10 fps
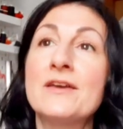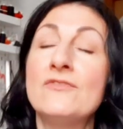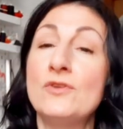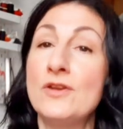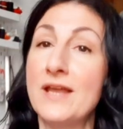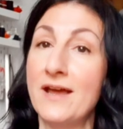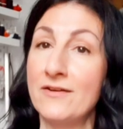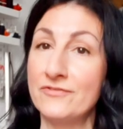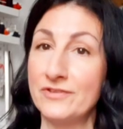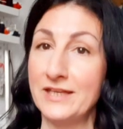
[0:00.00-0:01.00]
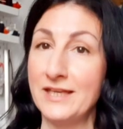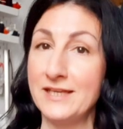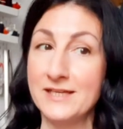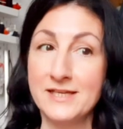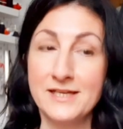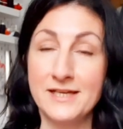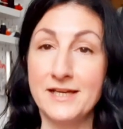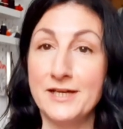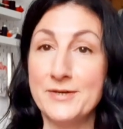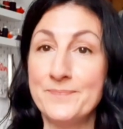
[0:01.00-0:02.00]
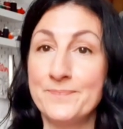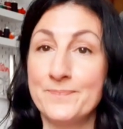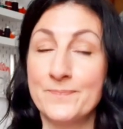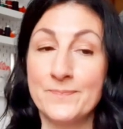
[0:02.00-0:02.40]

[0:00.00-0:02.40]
if you didn't have the, um,